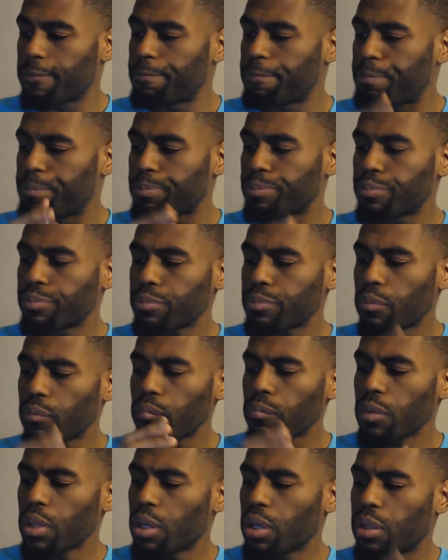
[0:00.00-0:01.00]

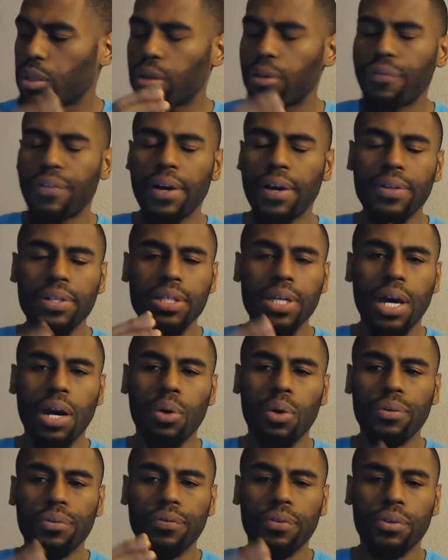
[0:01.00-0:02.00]
Clarify the
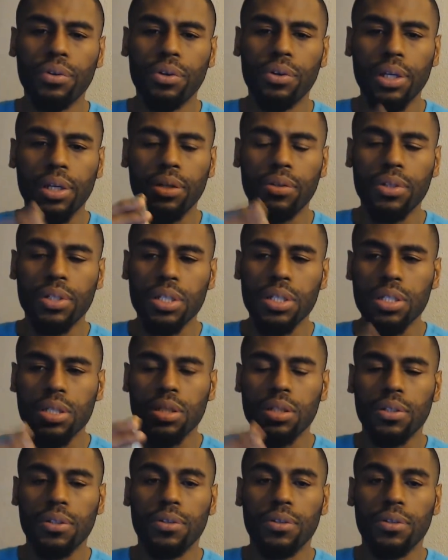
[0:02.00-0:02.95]
Tower for Aries.